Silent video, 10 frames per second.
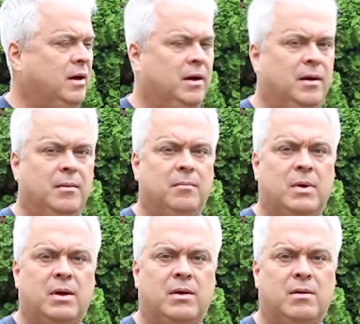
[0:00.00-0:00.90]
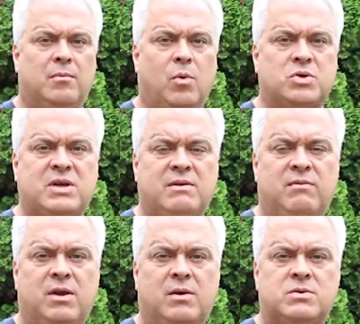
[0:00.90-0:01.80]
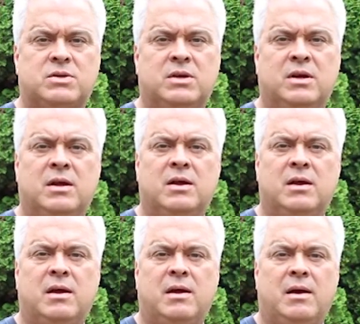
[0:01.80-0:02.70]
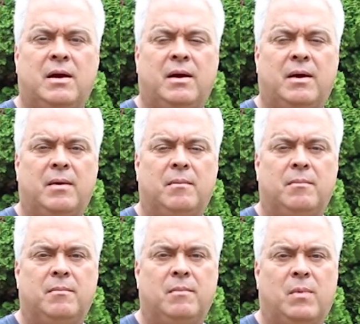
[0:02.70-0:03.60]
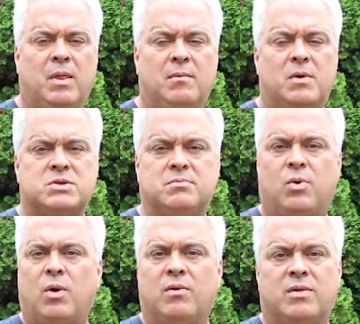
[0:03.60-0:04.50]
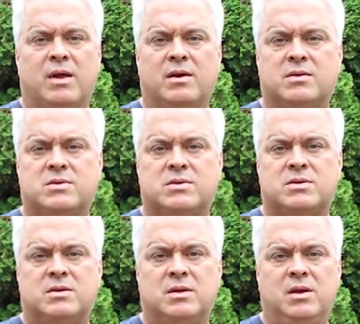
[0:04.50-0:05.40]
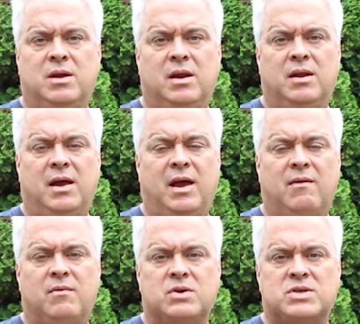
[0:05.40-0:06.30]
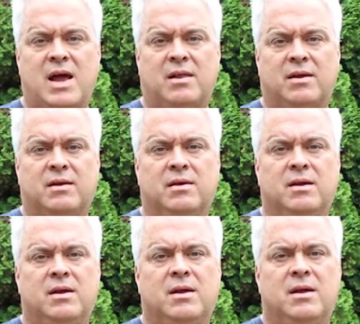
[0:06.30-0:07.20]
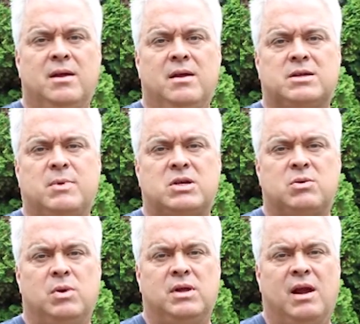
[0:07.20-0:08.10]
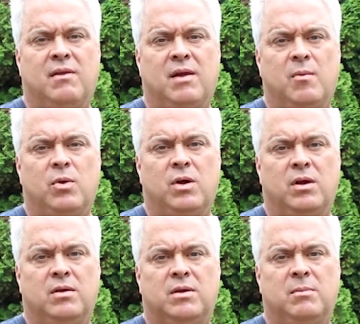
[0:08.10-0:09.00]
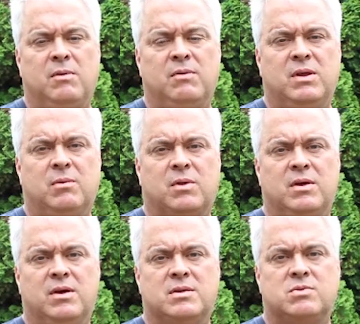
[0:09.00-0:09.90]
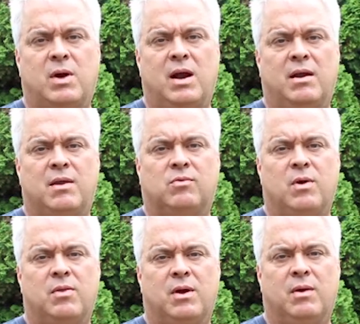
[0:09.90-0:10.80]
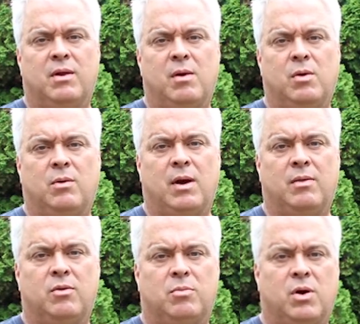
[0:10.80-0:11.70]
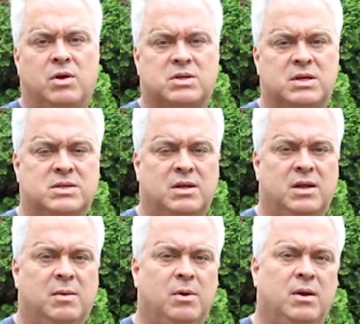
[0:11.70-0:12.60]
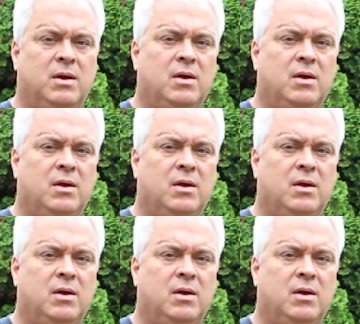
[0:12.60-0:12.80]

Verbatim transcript: Um, more safety videos. Um, one of the most important things you need to have when you're cycling, especially when you get out of the neighborhood. I mean, if you're dealing with kids riding, that's one thing around the neighborhood, riding through parks, things like that. But